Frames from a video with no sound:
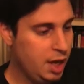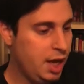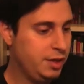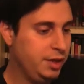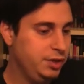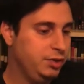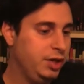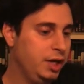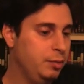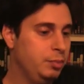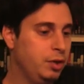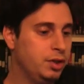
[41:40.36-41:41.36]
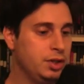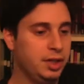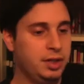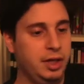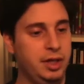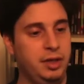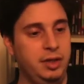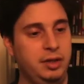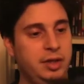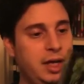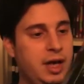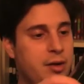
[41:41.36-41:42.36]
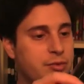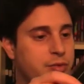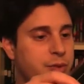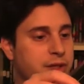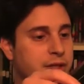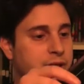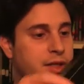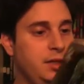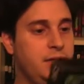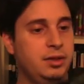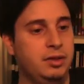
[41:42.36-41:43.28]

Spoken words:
And then you get a booklet that comes with it,